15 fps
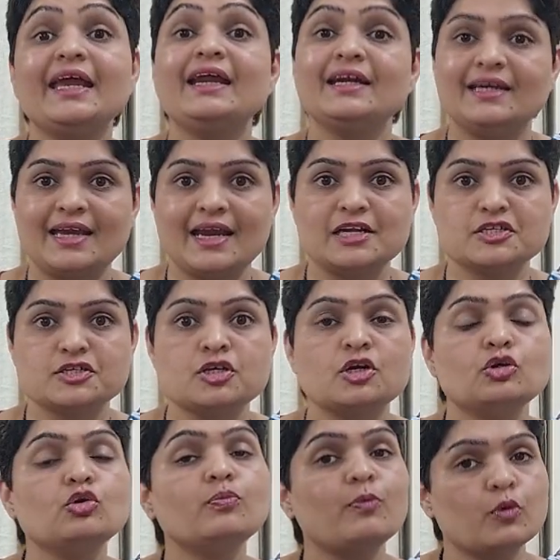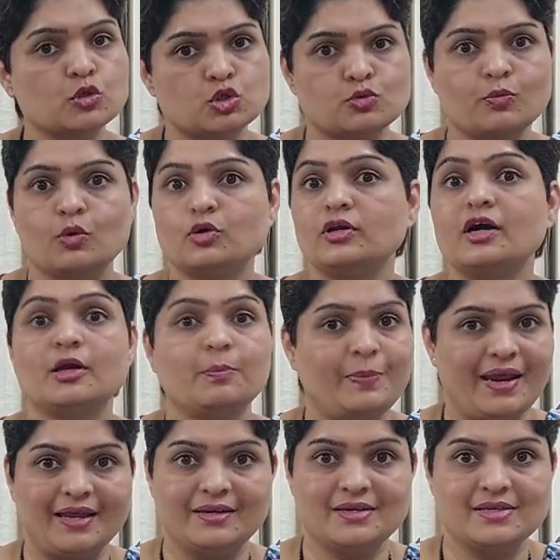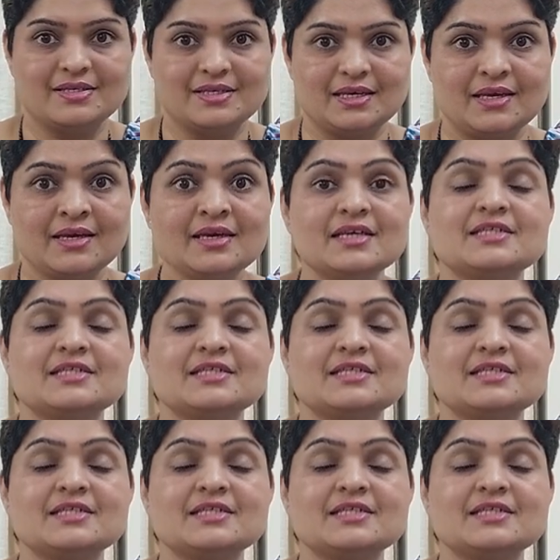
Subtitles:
intends to postpone her pregnancy.